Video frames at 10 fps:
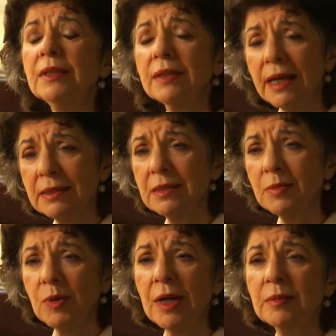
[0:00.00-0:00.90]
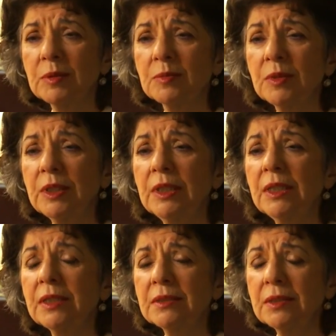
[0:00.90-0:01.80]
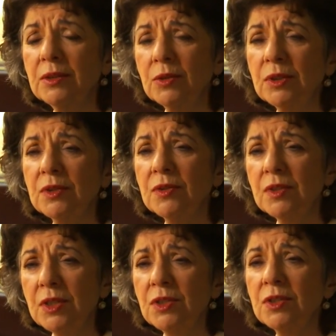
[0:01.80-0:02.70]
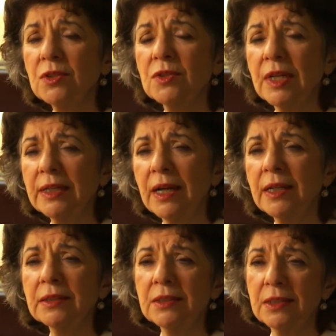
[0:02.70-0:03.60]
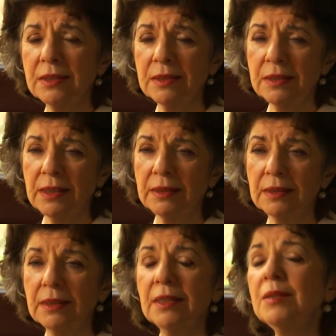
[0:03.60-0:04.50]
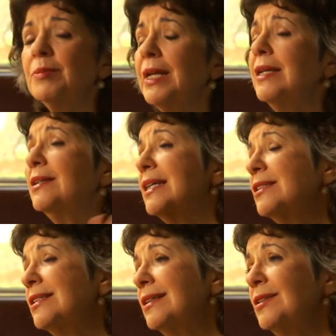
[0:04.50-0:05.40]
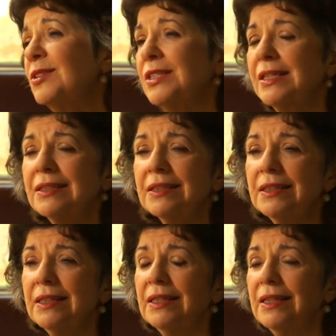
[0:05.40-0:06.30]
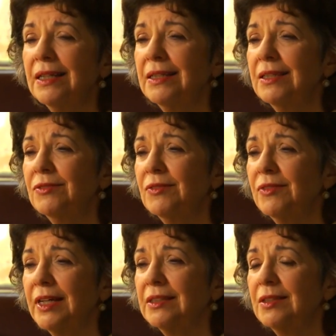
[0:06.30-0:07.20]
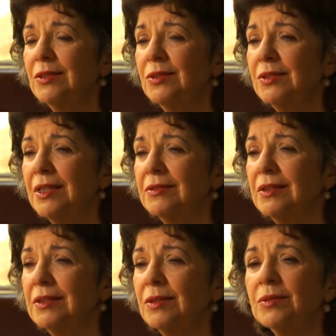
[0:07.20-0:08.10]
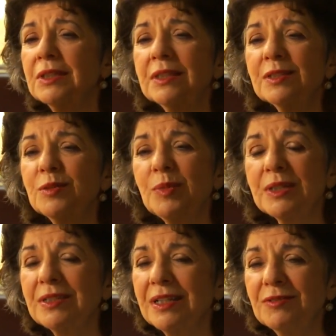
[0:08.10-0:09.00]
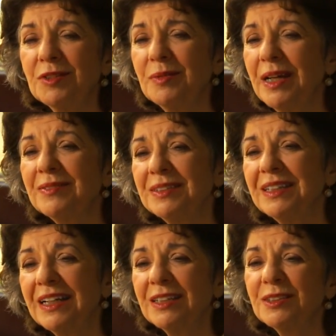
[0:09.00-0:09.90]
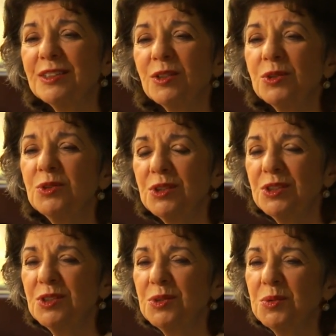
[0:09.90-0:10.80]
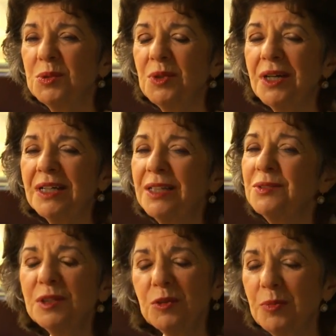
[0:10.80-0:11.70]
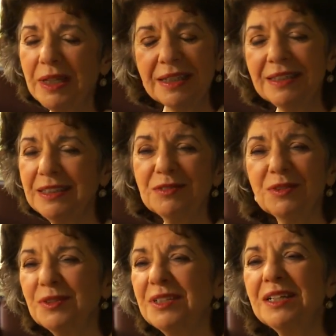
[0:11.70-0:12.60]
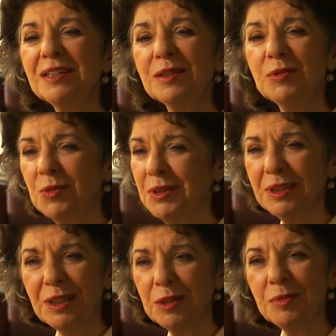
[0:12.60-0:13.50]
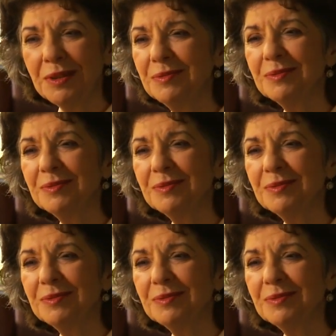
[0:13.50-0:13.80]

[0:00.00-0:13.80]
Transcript: That's the problem, is that your decision, your psychology is set. But I don't actually understand it. And if, in fact, it turns out that there really is a bus line from heaven to hell, that the old traditions were wrong, I don't think it would make any difference to anything we really care about.